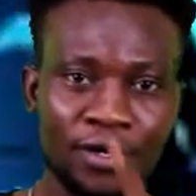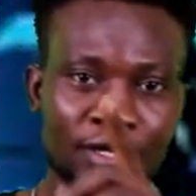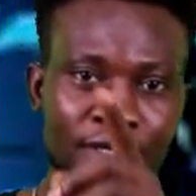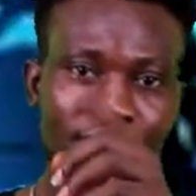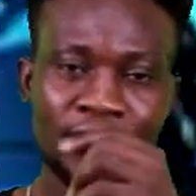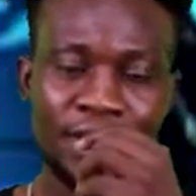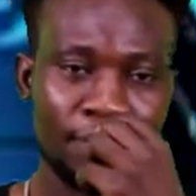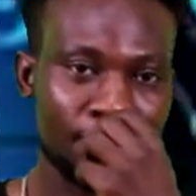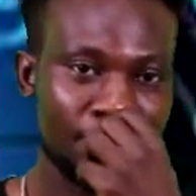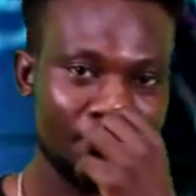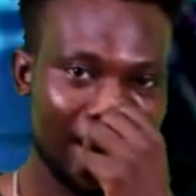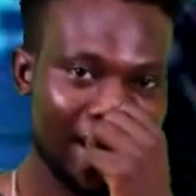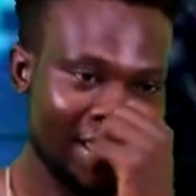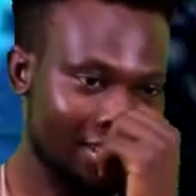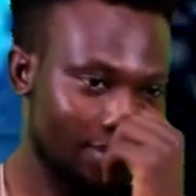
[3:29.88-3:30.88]
See,
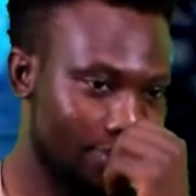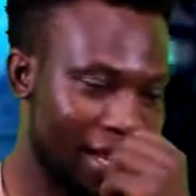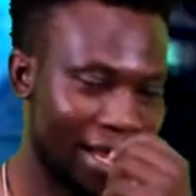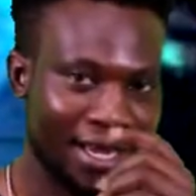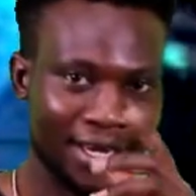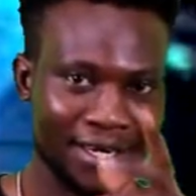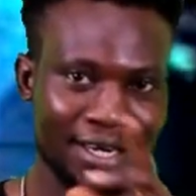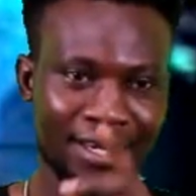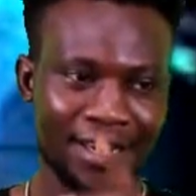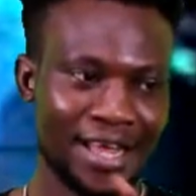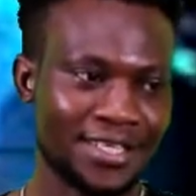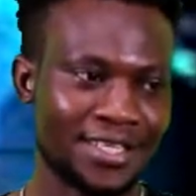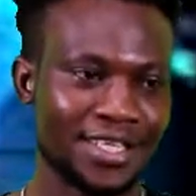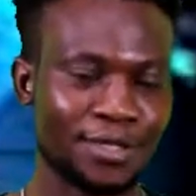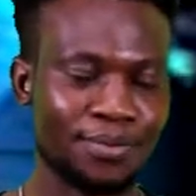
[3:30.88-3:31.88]
may I
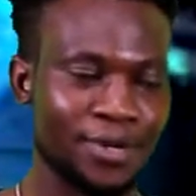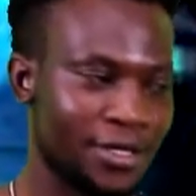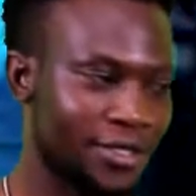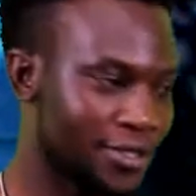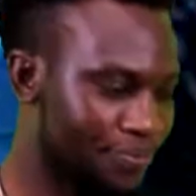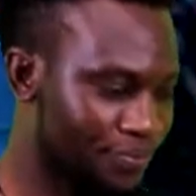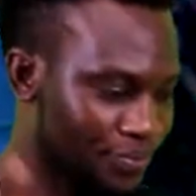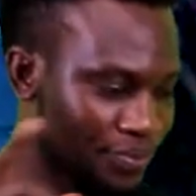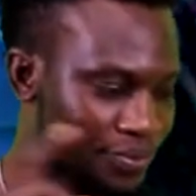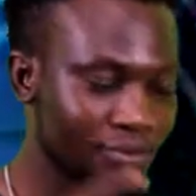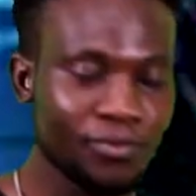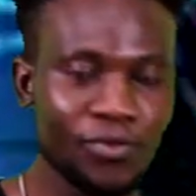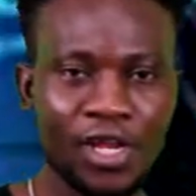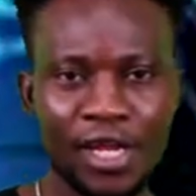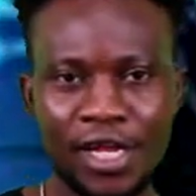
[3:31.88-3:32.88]
analyze this place?
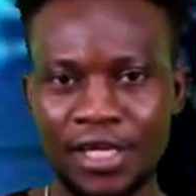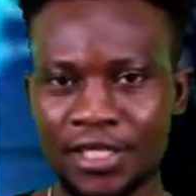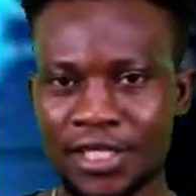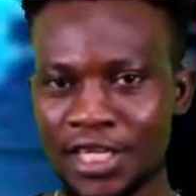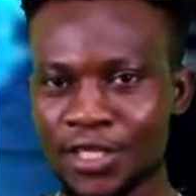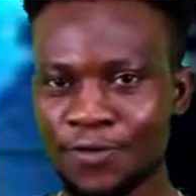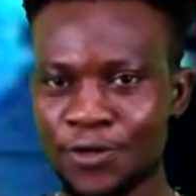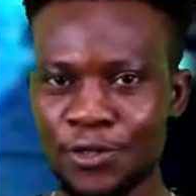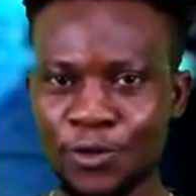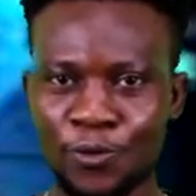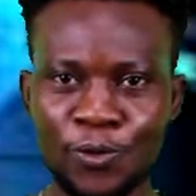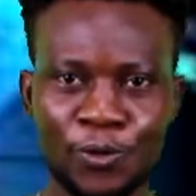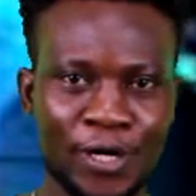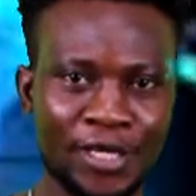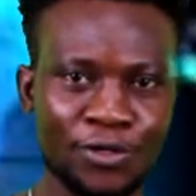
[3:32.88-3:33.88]
This video
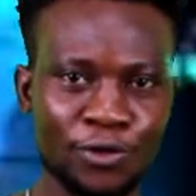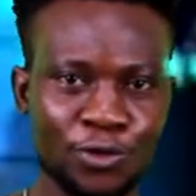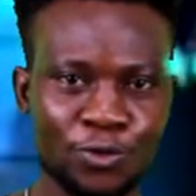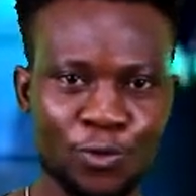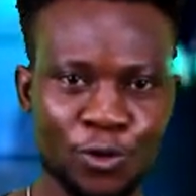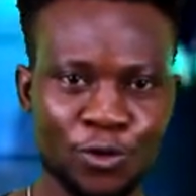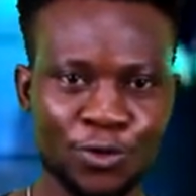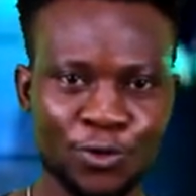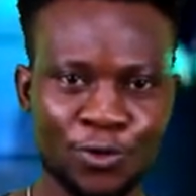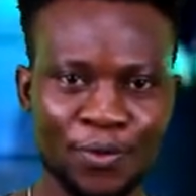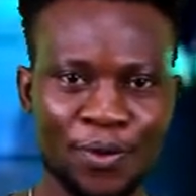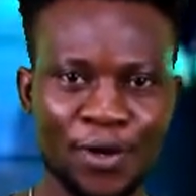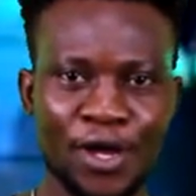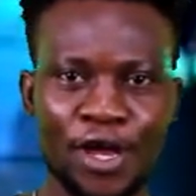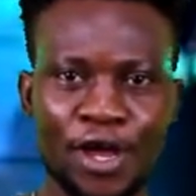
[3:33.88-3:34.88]
one I just watched. So
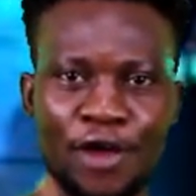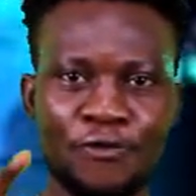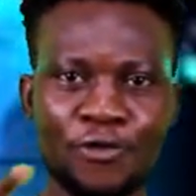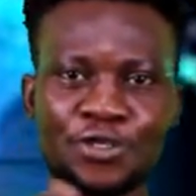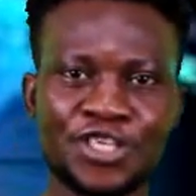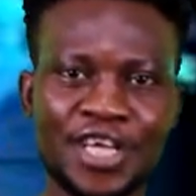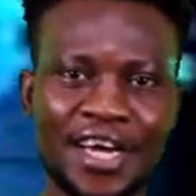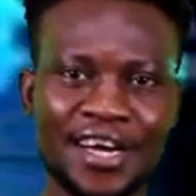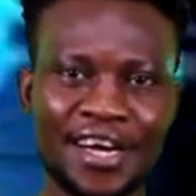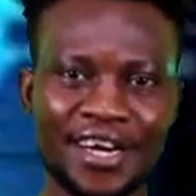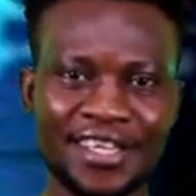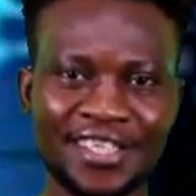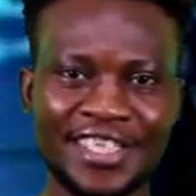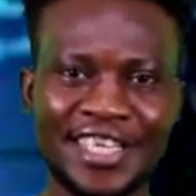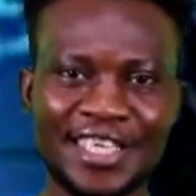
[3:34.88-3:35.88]
if you check
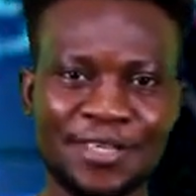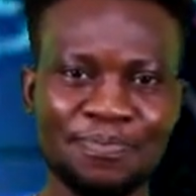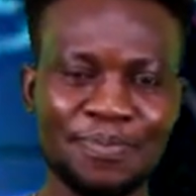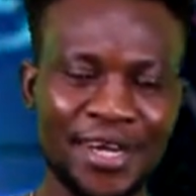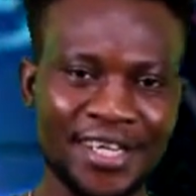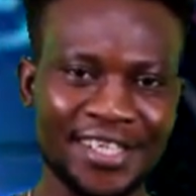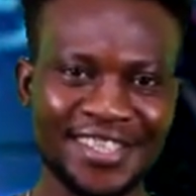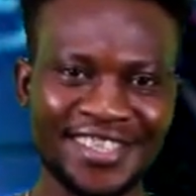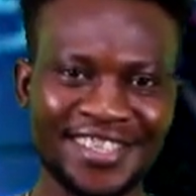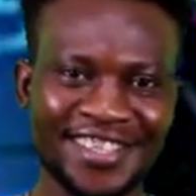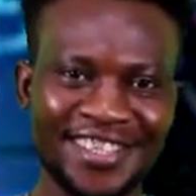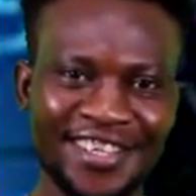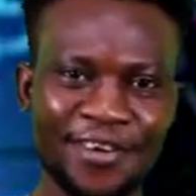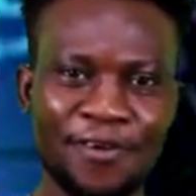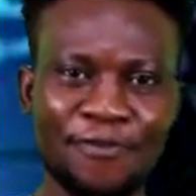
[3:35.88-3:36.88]
on this man,
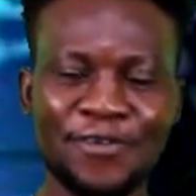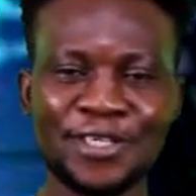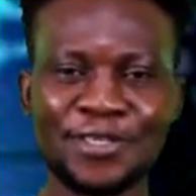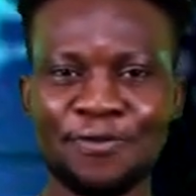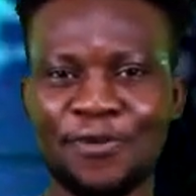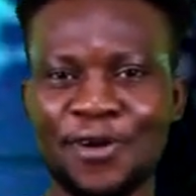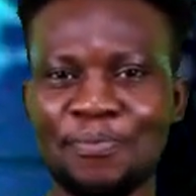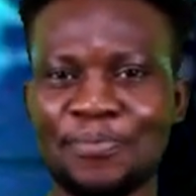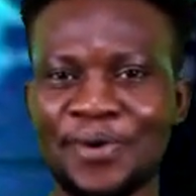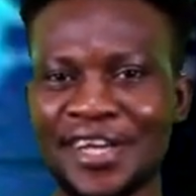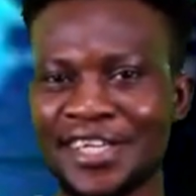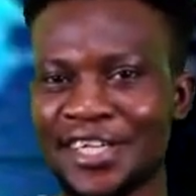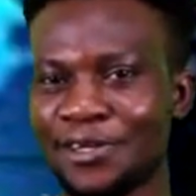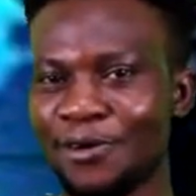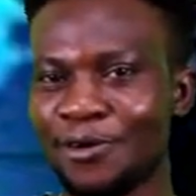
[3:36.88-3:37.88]
first of all, he
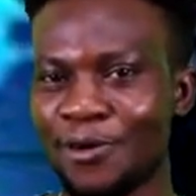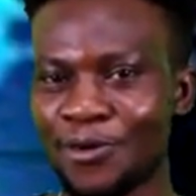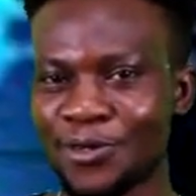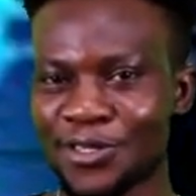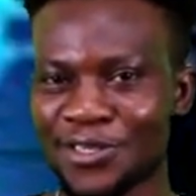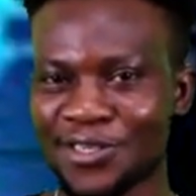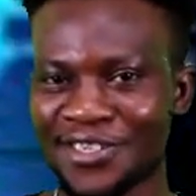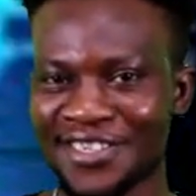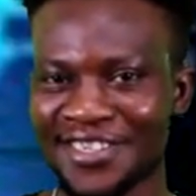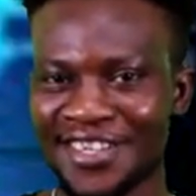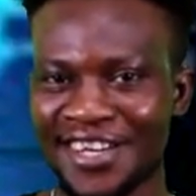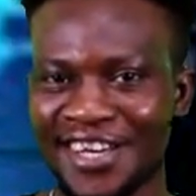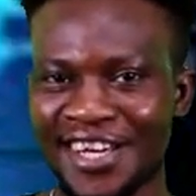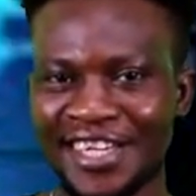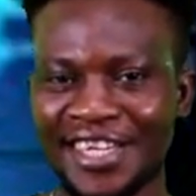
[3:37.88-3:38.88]
break the laws.
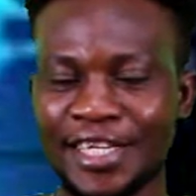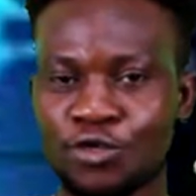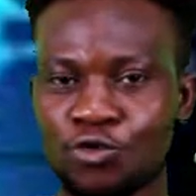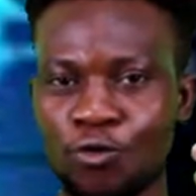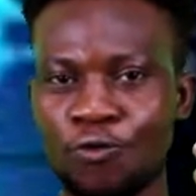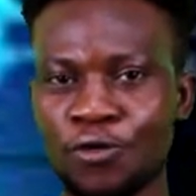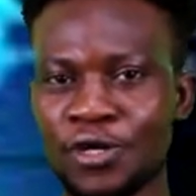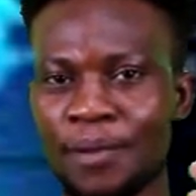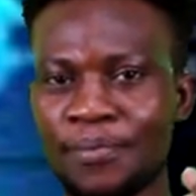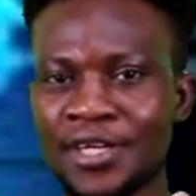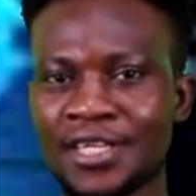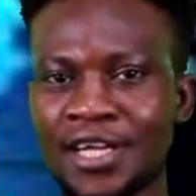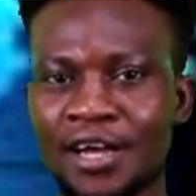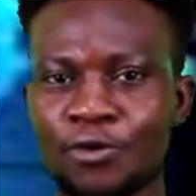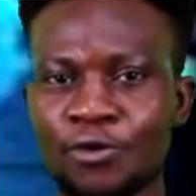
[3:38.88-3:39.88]
The two
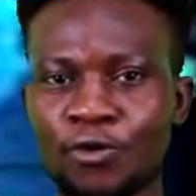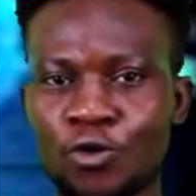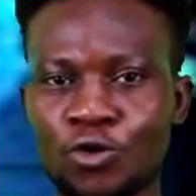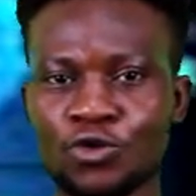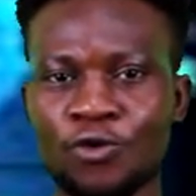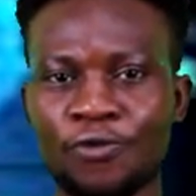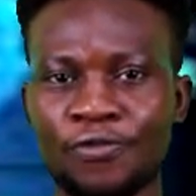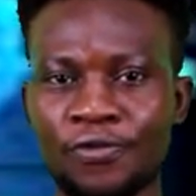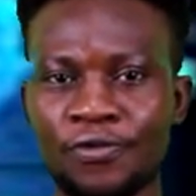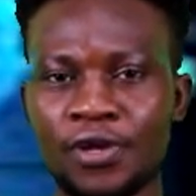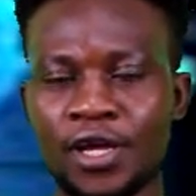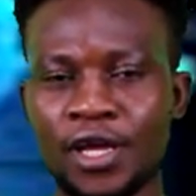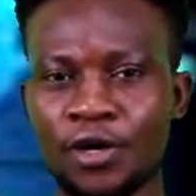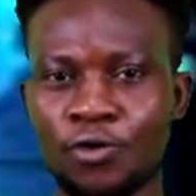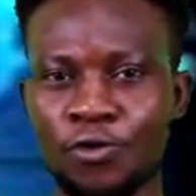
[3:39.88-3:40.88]
fundamental laws of
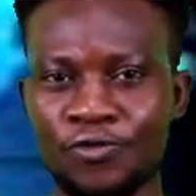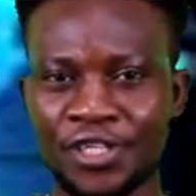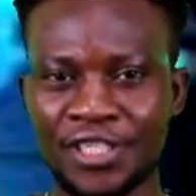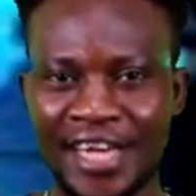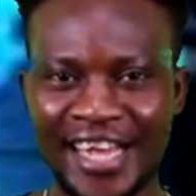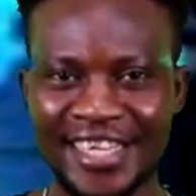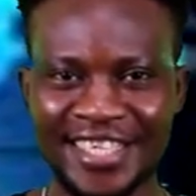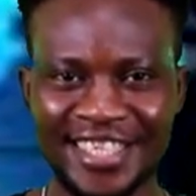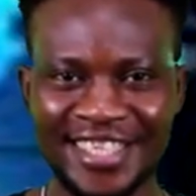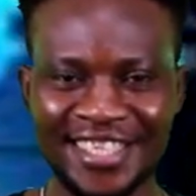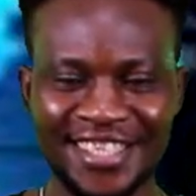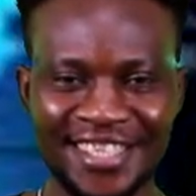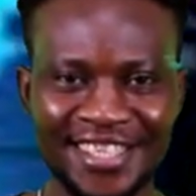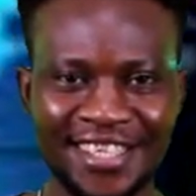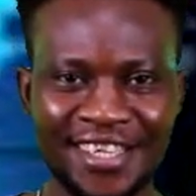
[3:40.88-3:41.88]
COVID-19.